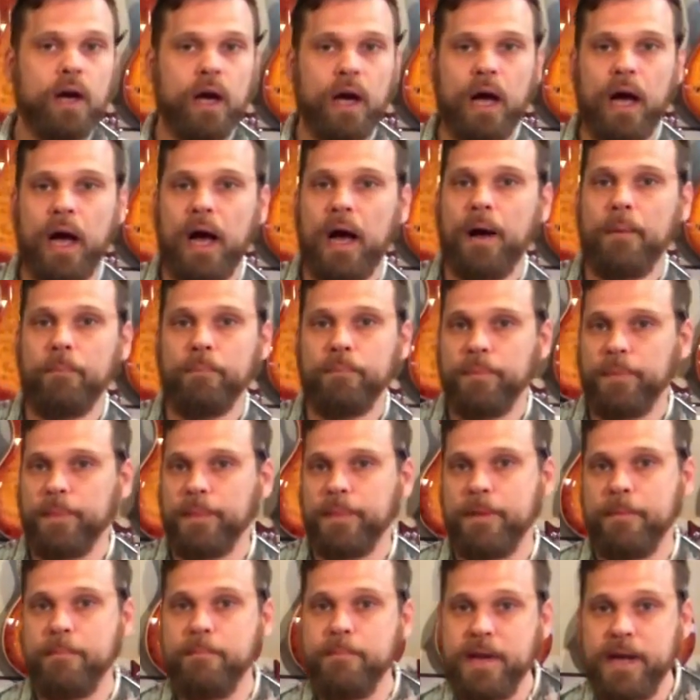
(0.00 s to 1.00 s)

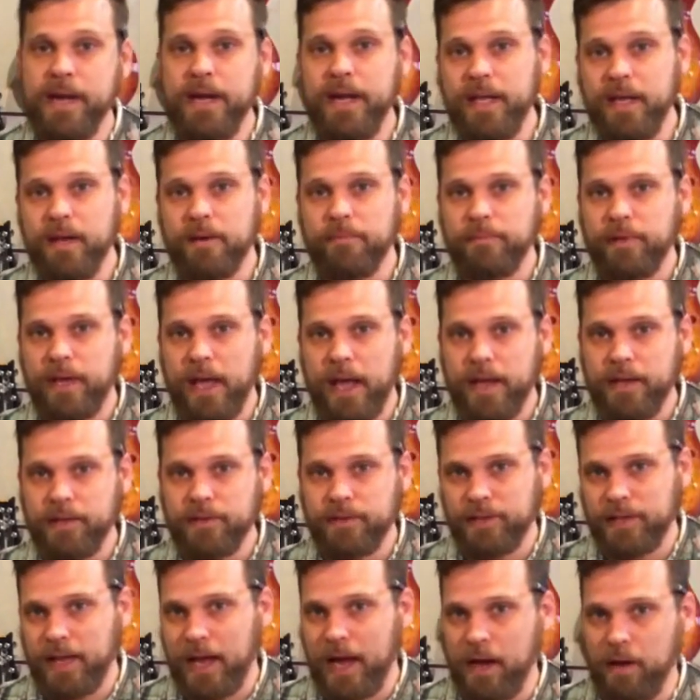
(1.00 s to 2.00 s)
The medium gain
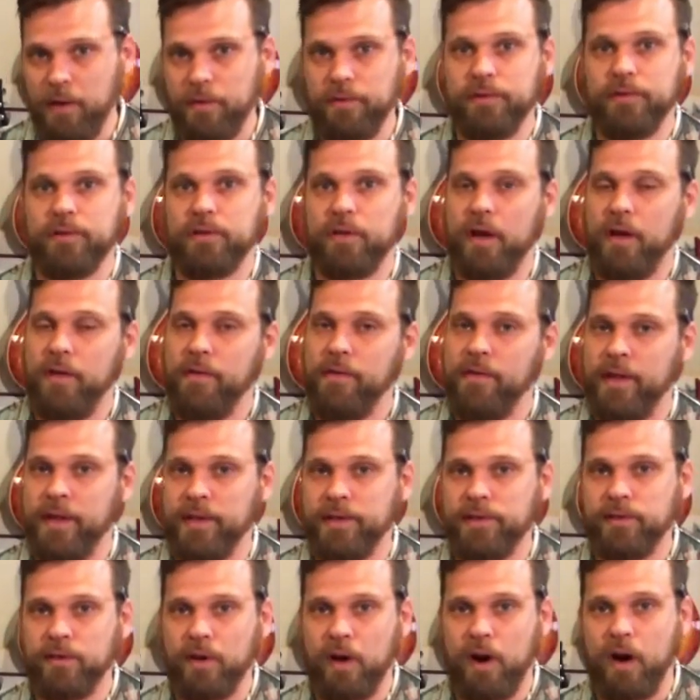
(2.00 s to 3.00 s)
sounds on
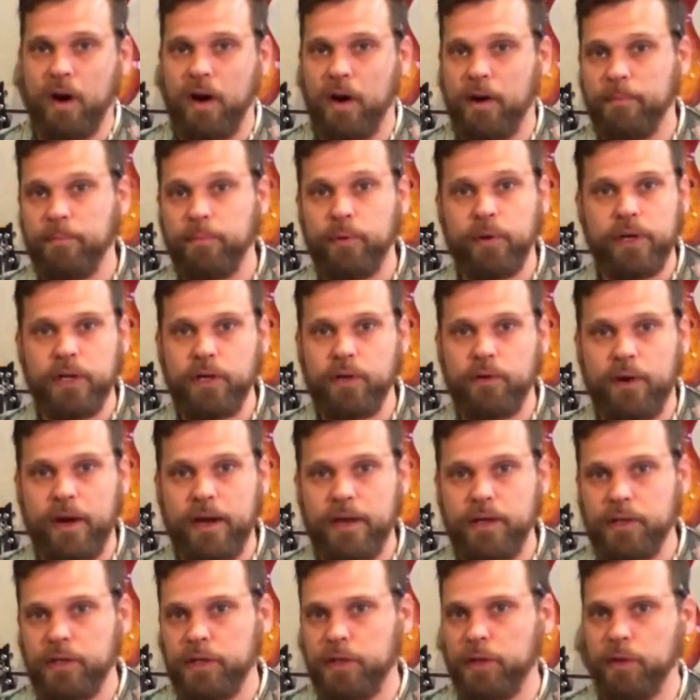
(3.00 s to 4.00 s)
this are pretty
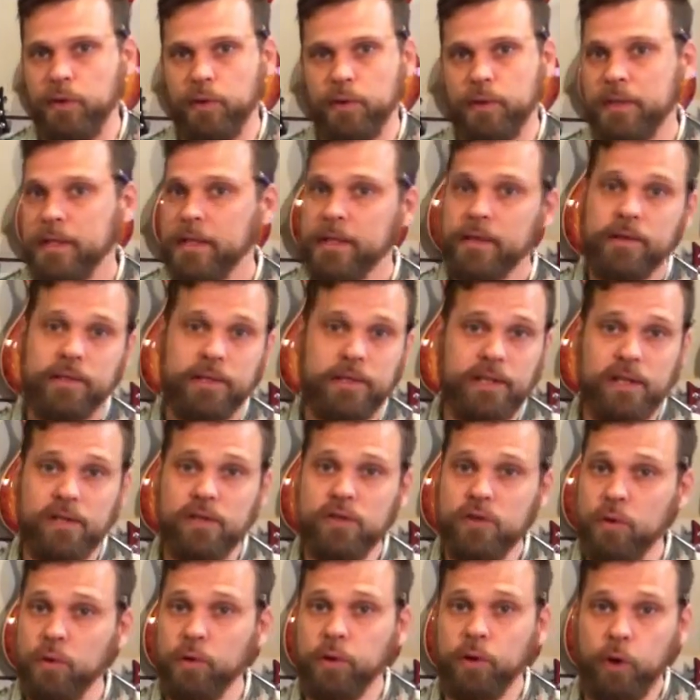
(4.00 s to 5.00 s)
great too. This
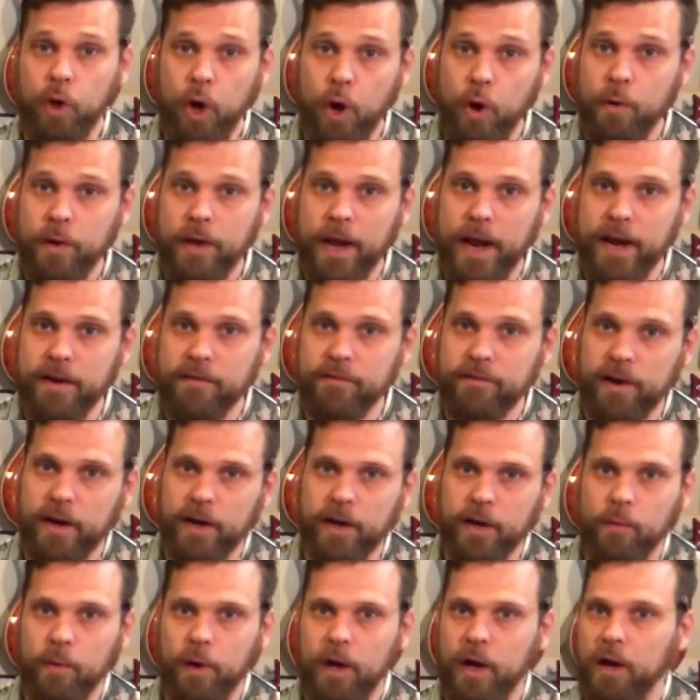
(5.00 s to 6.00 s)
doesn't do low gain
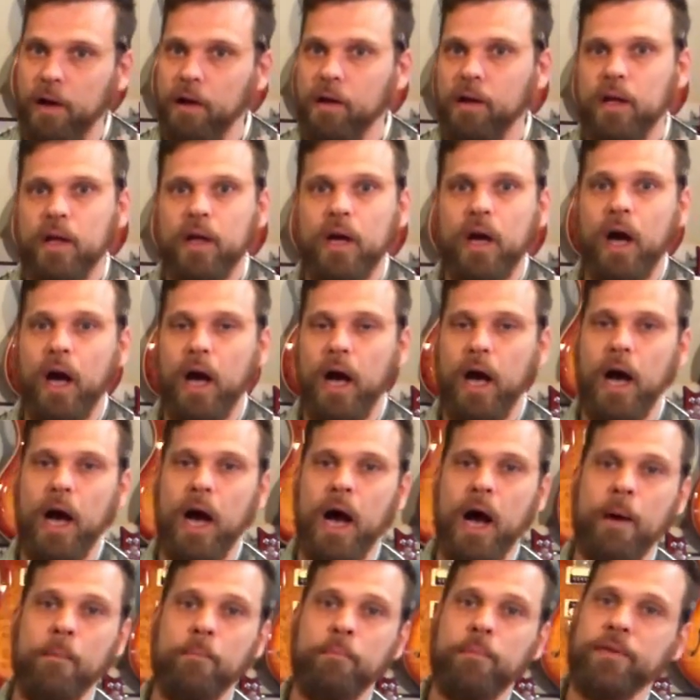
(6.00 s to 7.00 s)
very well,
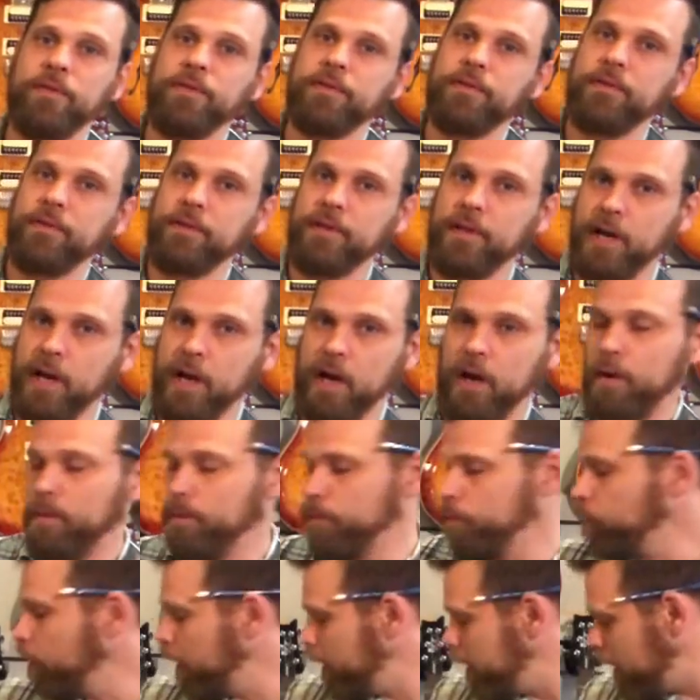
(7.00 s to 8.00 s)
but you
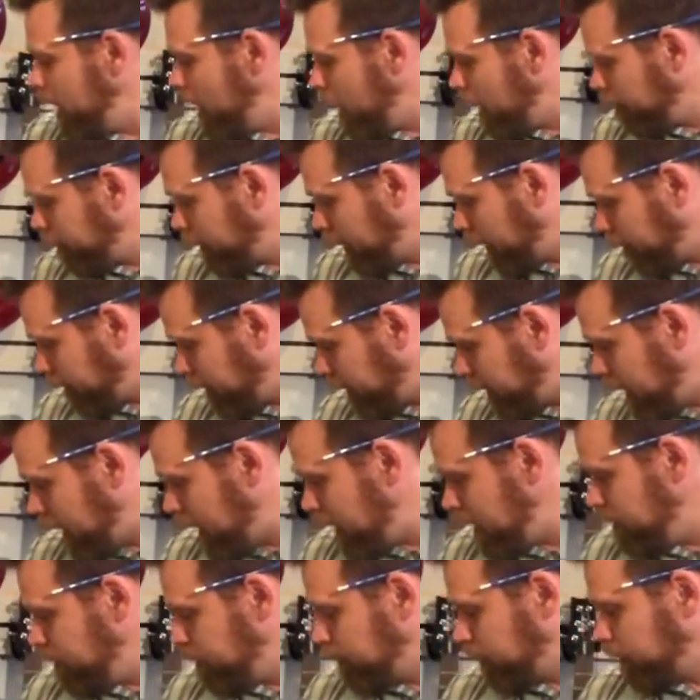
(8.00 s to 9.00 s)
know, right now I've got the
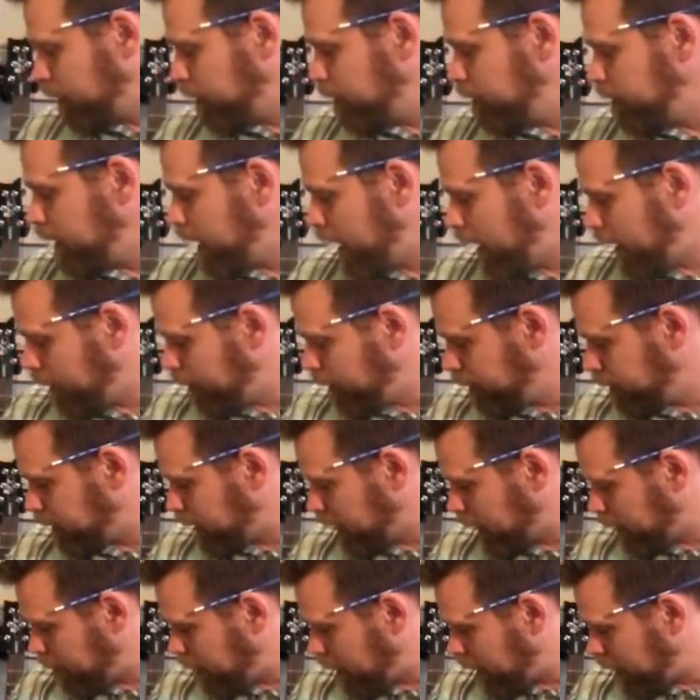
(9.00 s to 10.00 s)
gain turned down. It's
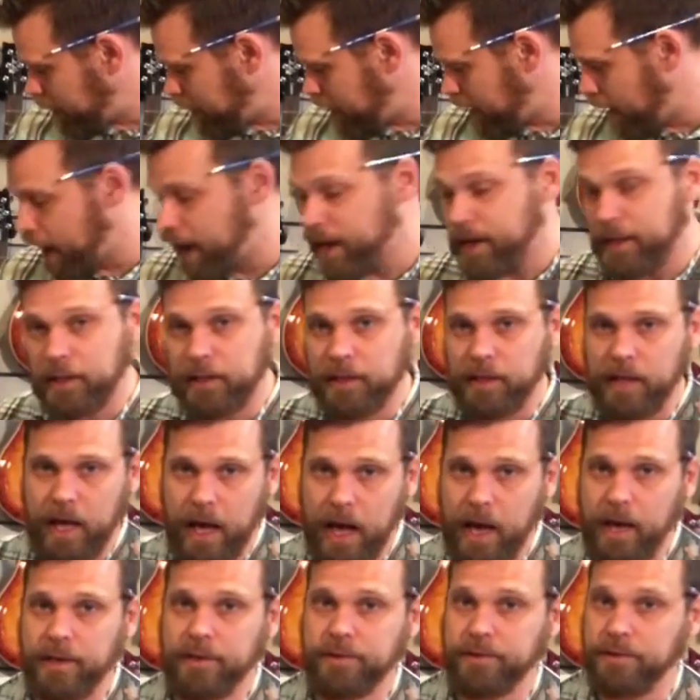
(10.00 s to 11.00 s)
at about 9
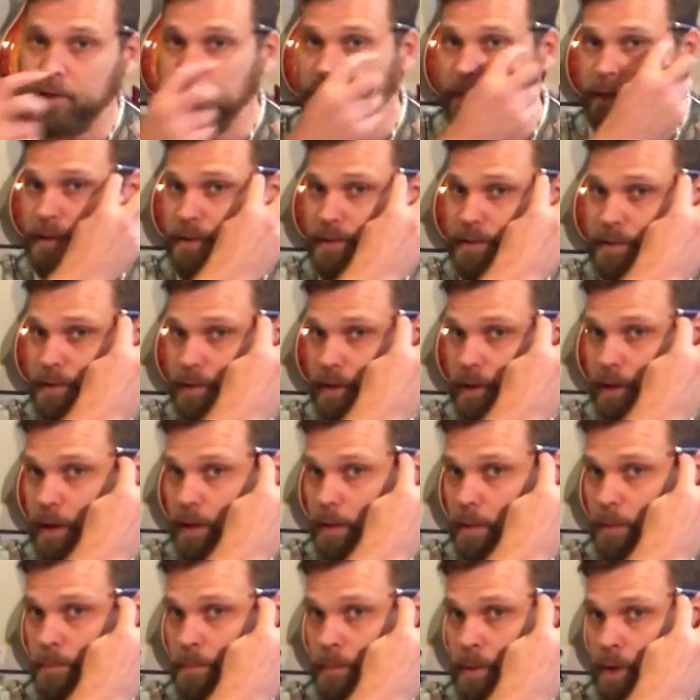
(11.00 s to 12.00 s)
o'clock, so it's, you
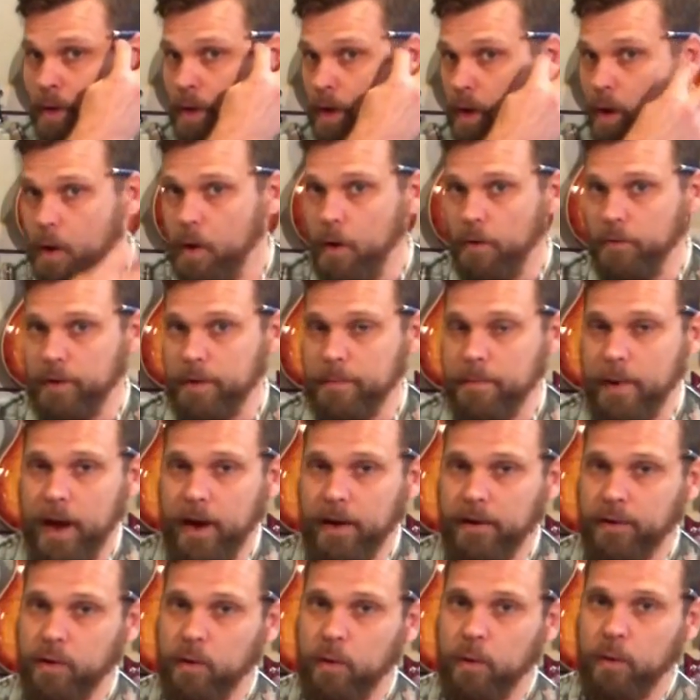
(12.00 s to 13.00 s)
know, only
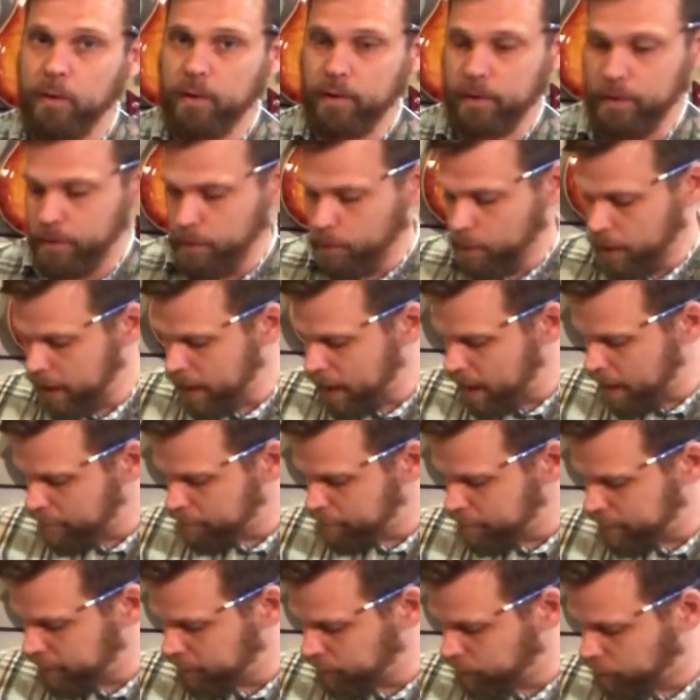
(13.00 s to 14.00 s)
about a quarter of the way
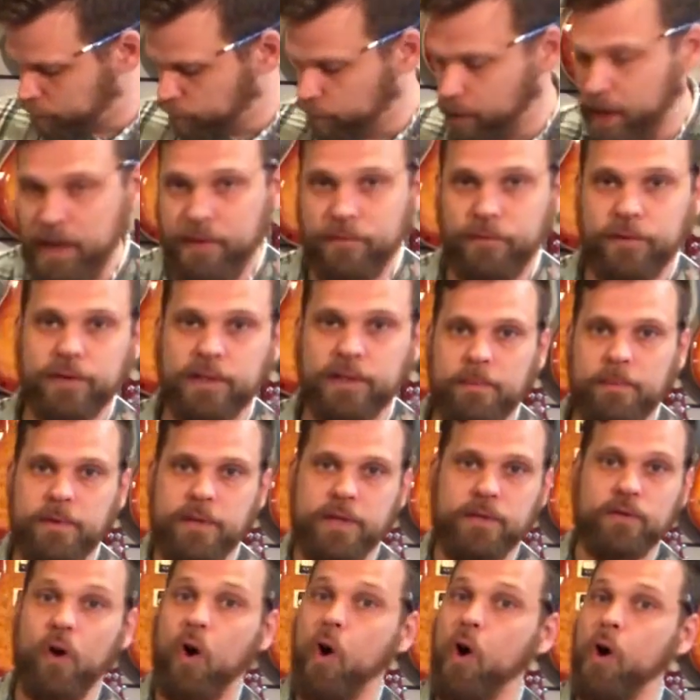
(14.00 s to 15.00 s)
up. But it's great for of
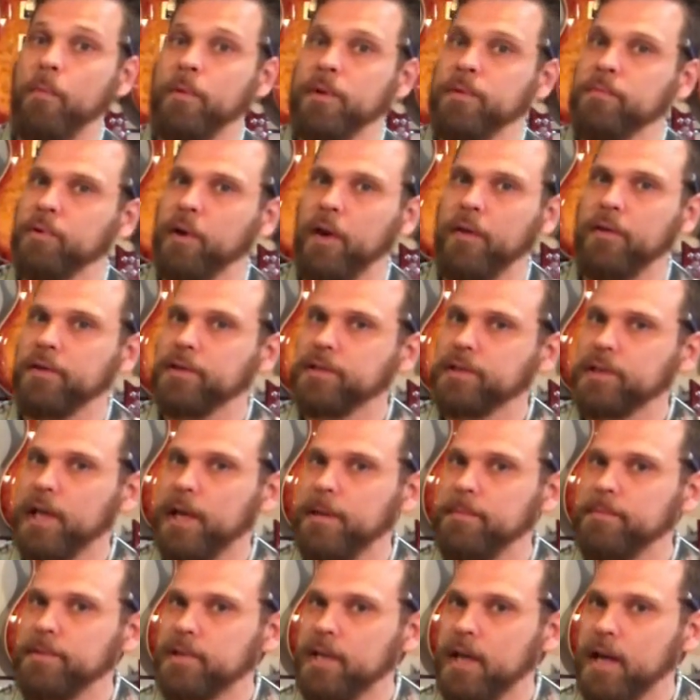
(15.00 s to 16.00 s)
these Allman Brothers
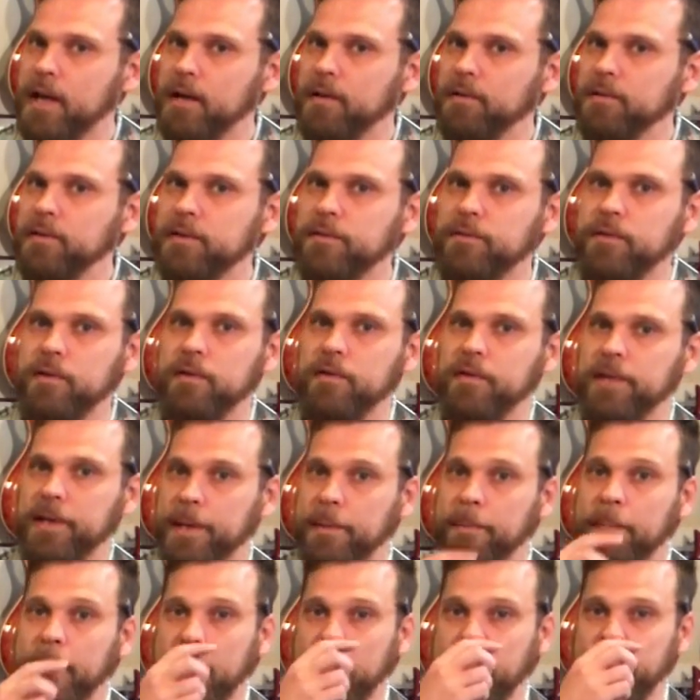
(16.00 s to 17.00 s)
type sounds. If you can think
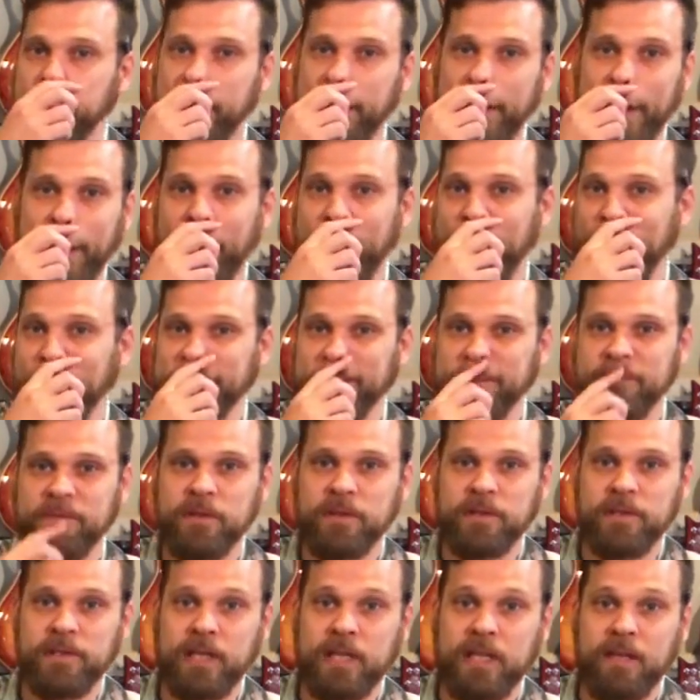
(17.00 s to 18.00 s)
about some of
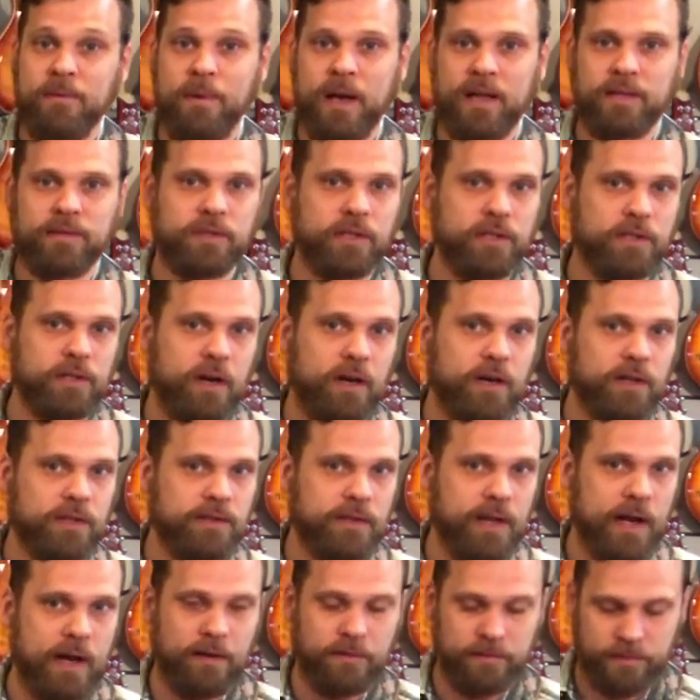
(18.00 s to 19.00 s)
those Dickie Betts guitar
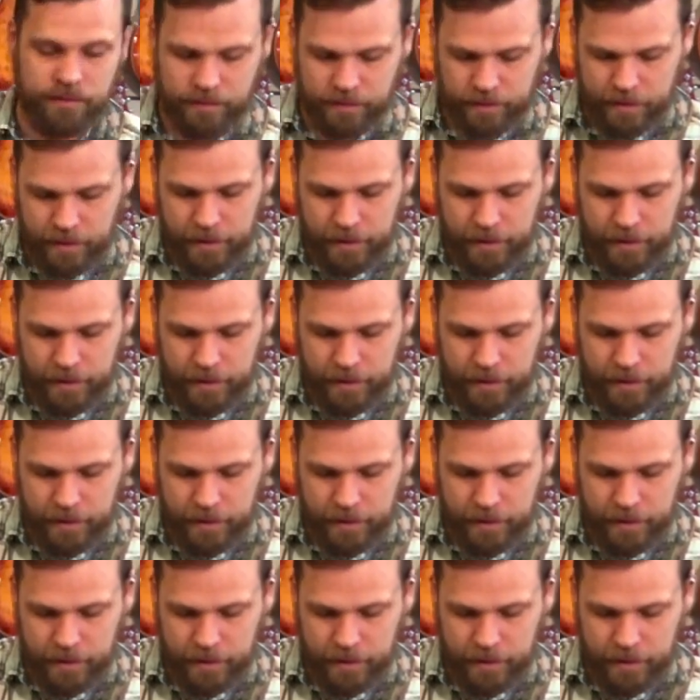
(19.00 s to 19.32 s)
sounds.